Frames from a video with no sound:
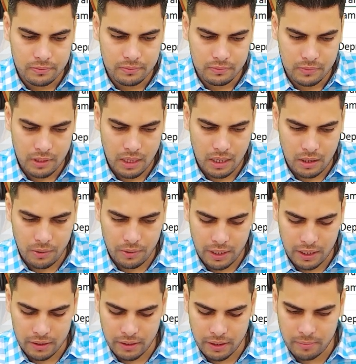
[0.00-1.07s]
the
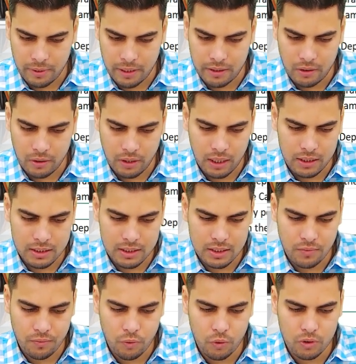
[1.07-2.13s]
accounting treatment. Okay, this is the
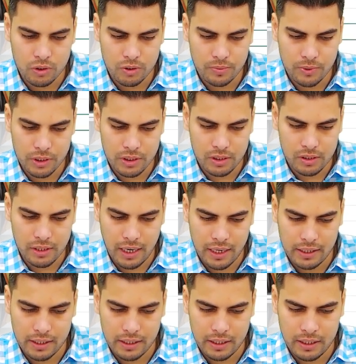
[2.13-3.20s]
fourth special
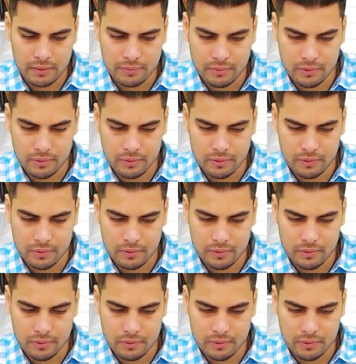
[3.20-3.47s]
category.